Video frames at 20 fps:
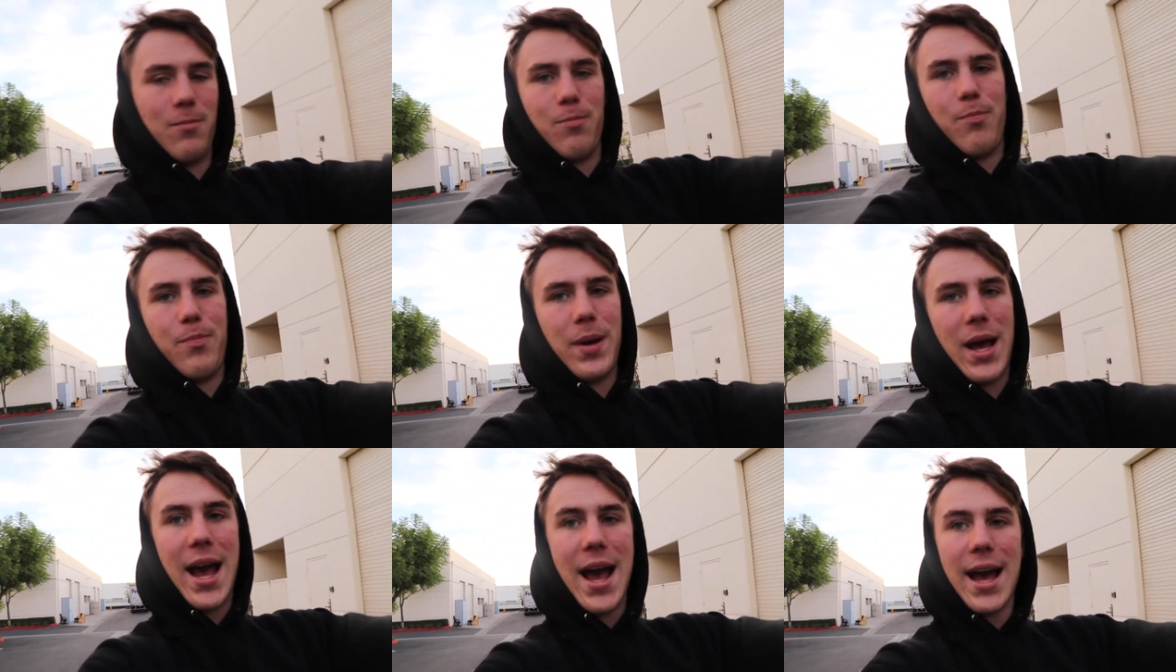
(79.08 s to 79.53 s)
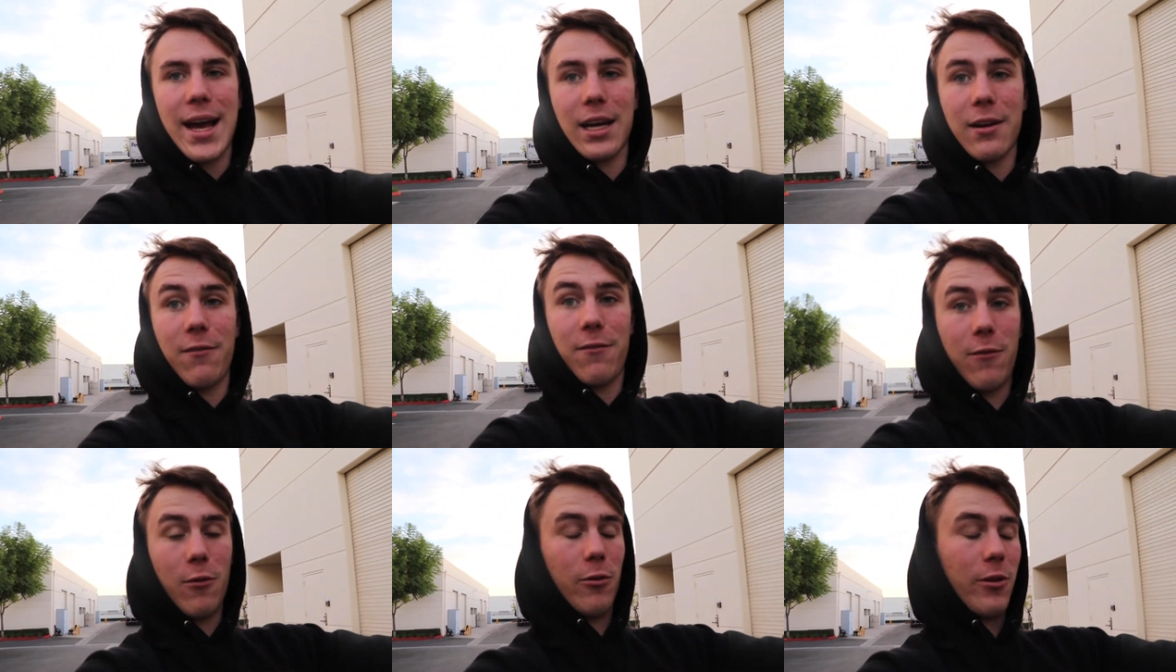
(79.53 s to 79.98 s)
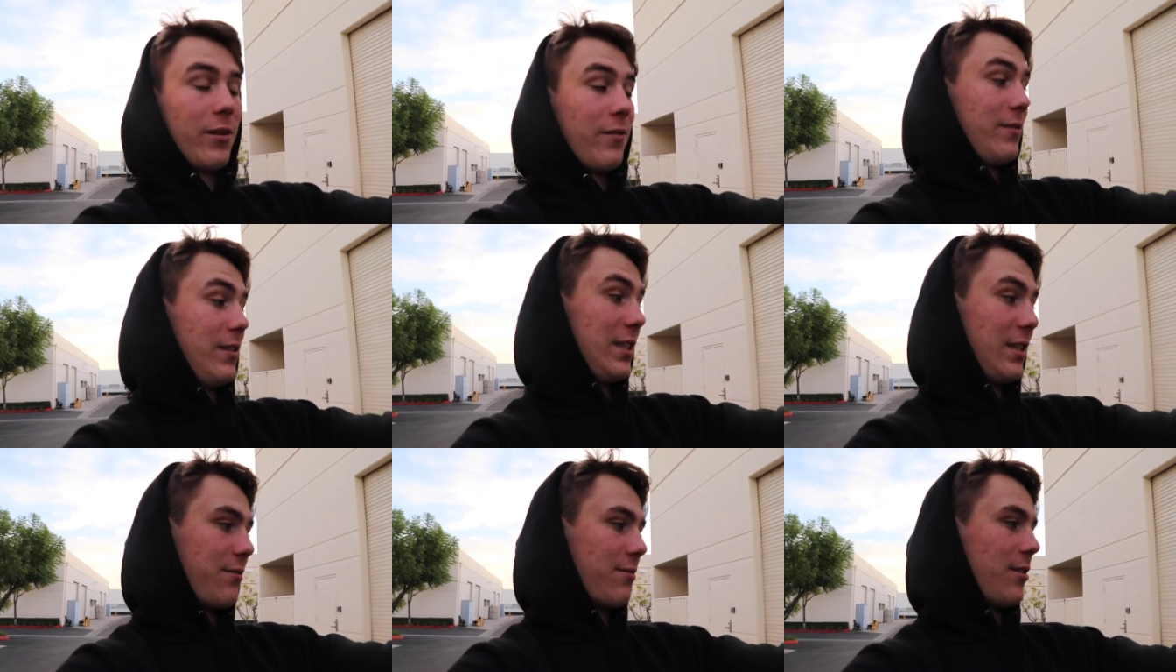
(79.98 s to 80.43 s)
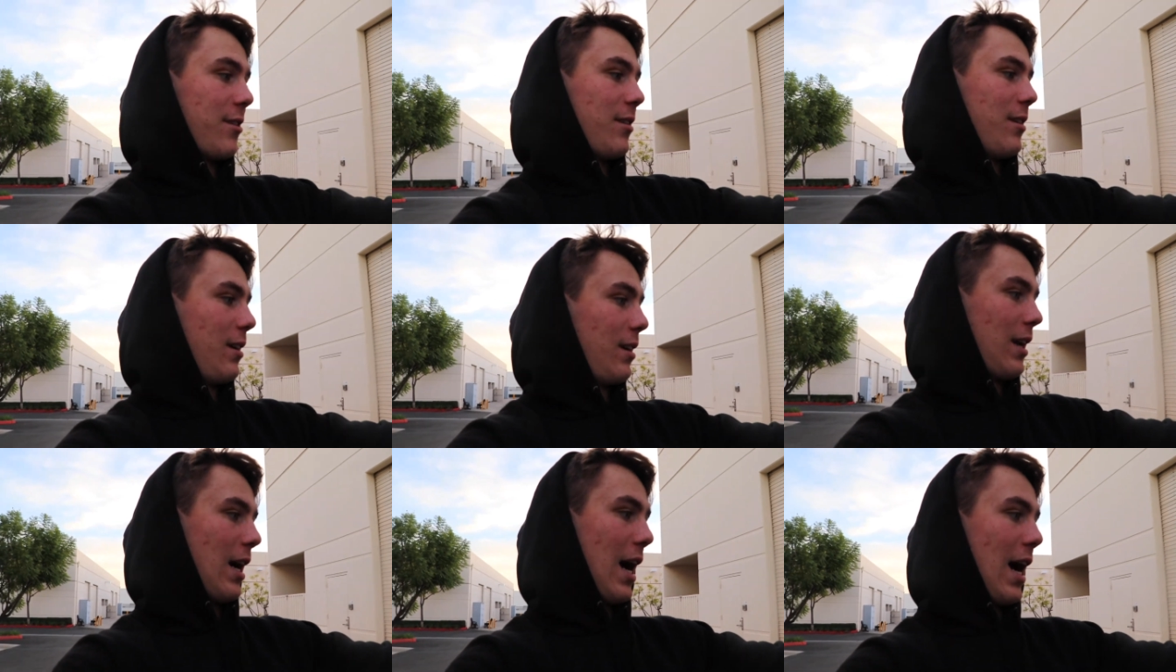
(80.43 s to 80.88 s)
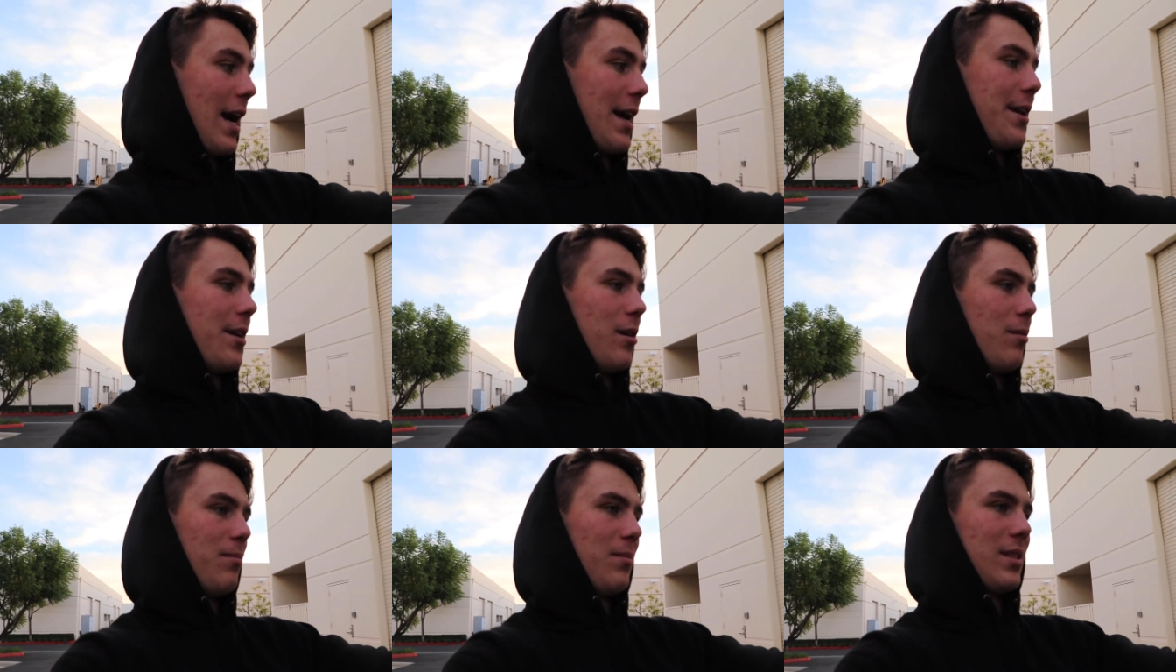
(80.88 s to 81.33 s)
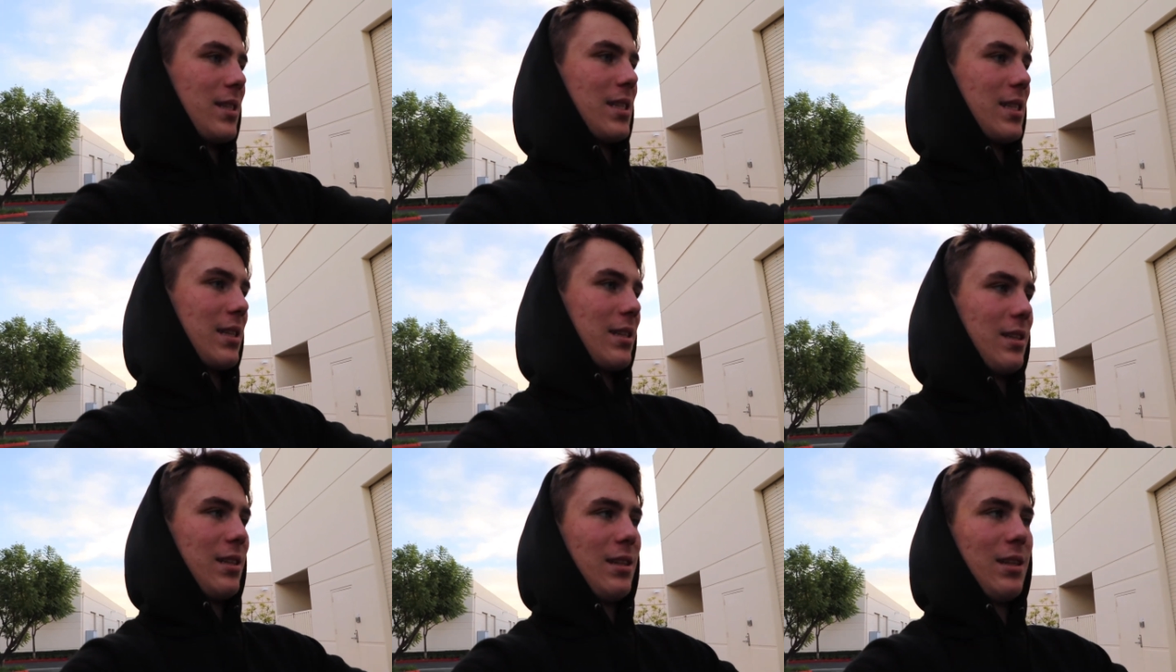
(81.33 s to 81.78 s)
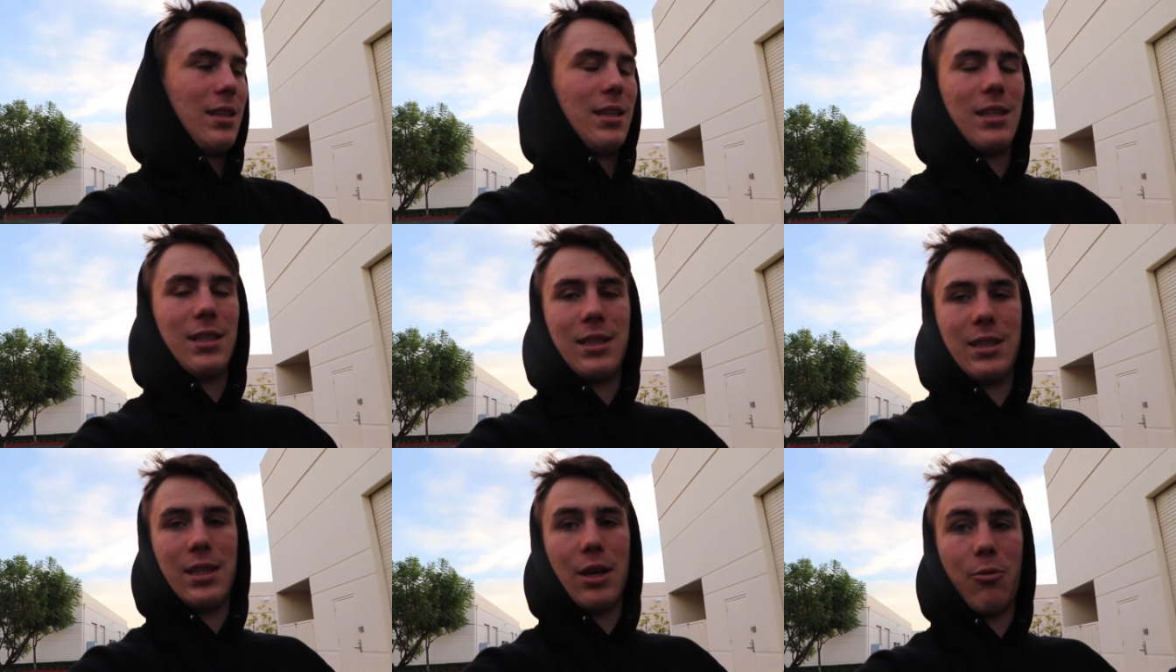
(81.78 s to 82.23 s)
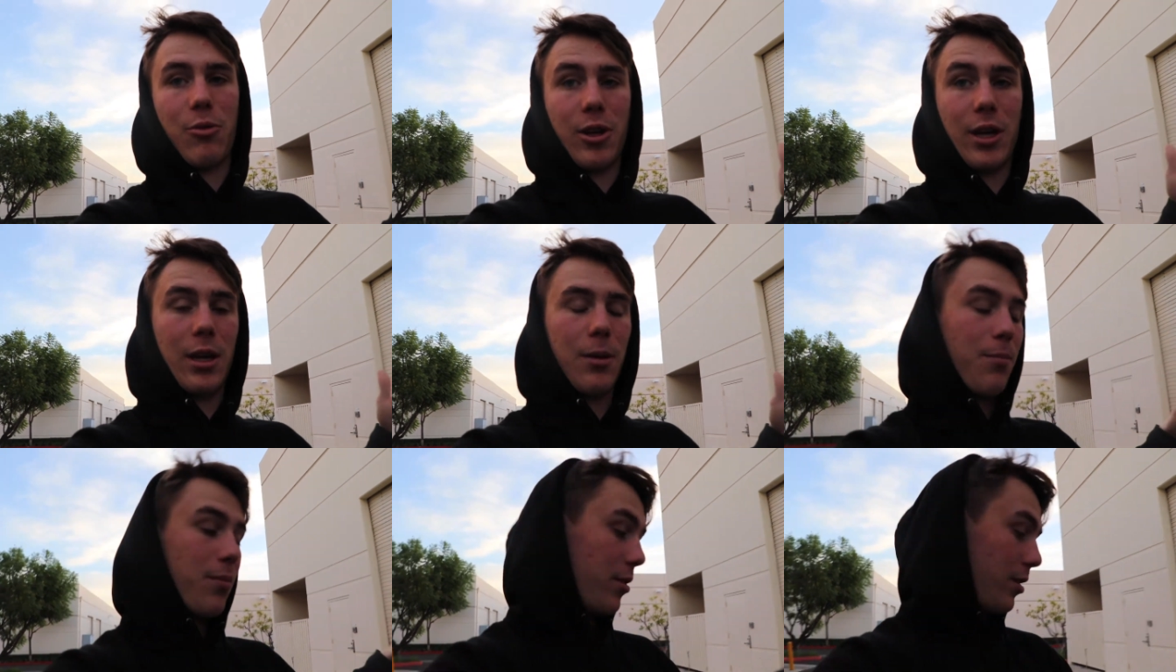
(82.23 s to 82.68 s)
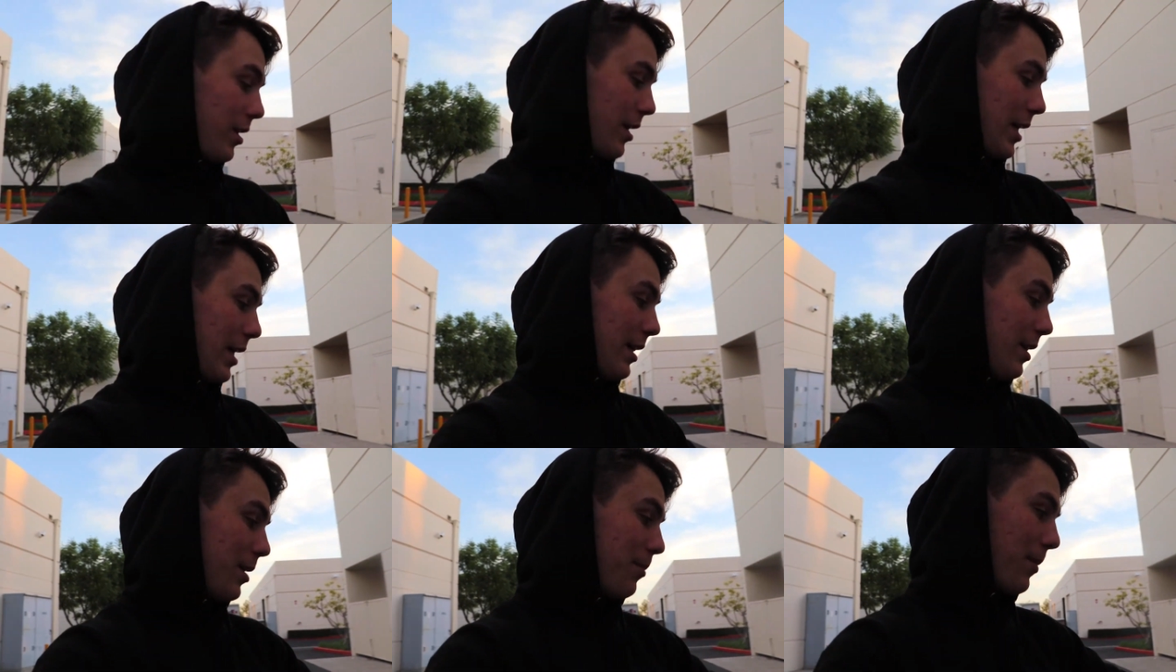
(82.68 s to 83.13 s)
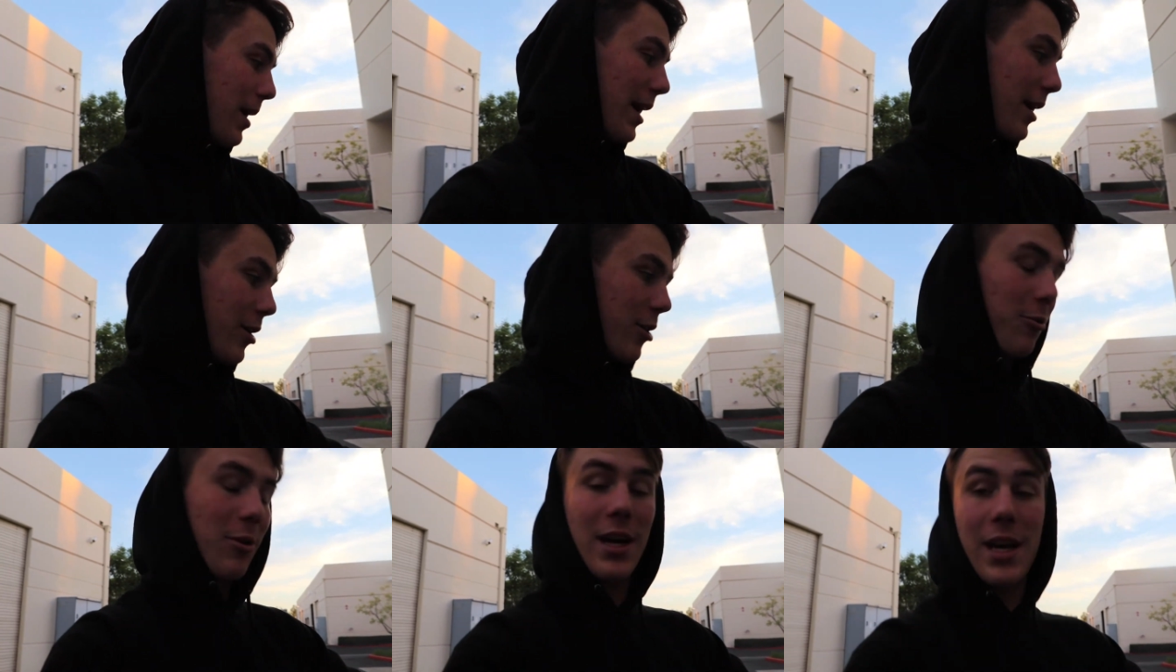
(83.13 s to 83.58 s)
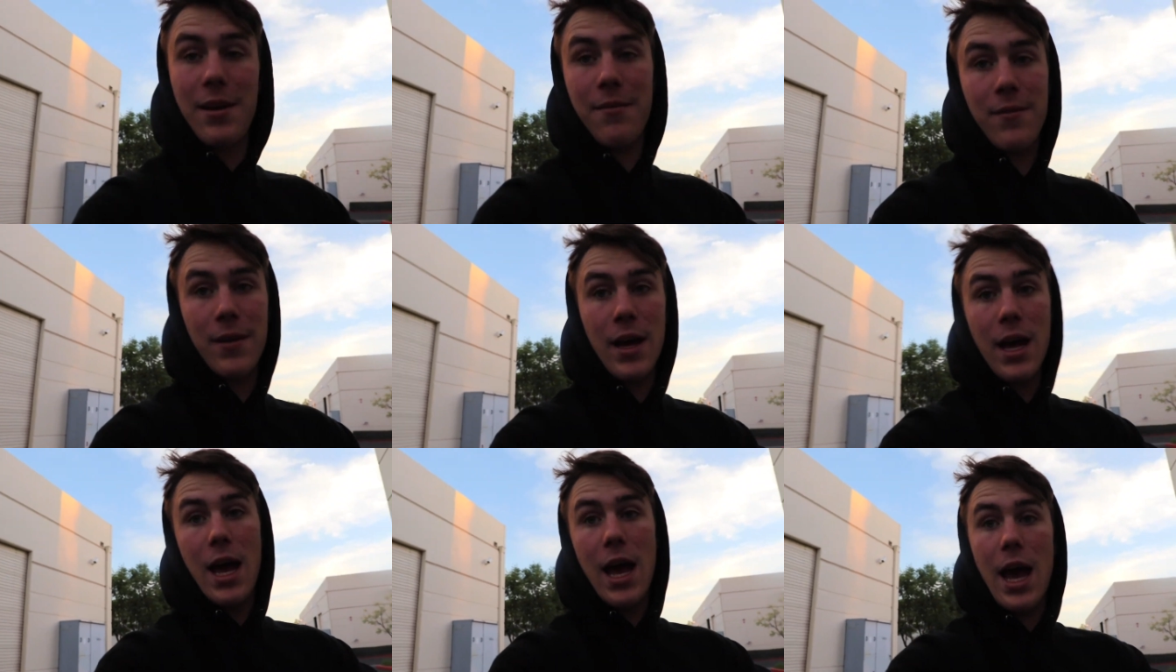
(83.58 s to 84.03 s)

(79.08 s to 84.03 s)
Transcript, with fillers: bag full of different items that we're gonna put in the microwave,